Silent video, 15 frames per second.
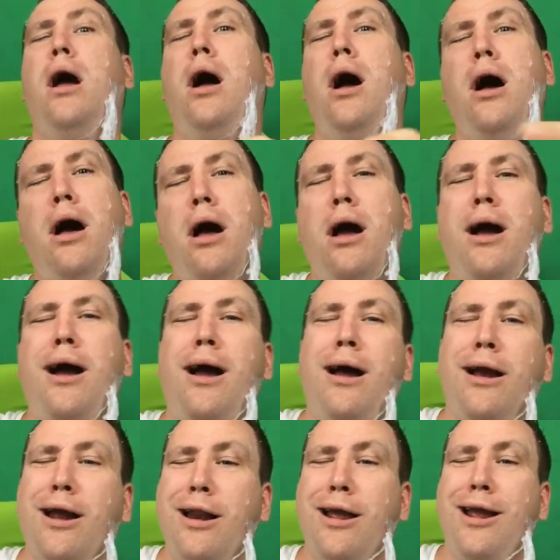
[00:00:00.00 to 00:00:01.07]

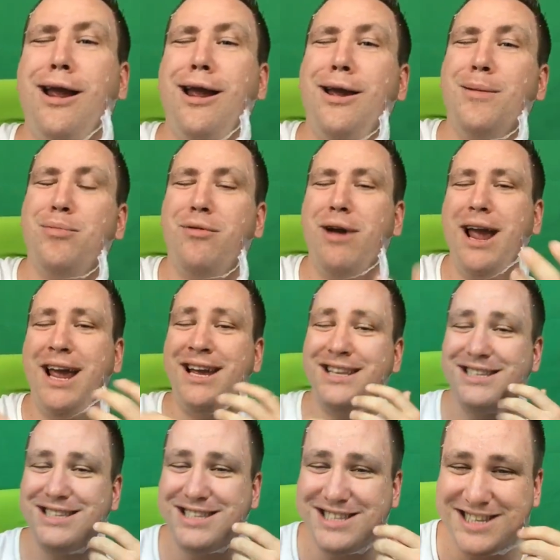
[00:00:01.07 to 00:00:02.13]
I'm going to eat your
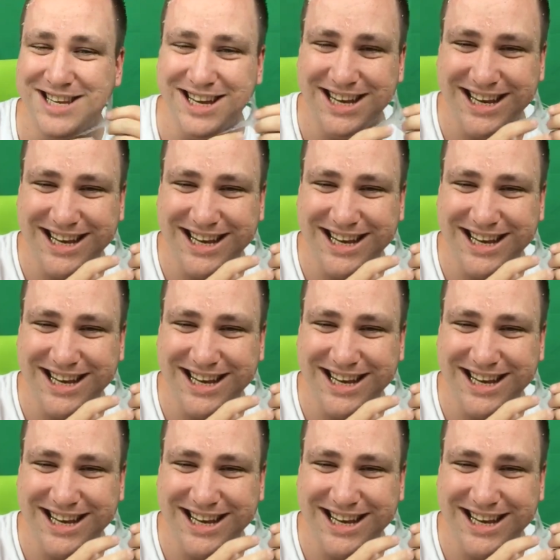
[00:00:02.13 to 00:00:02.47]
brains.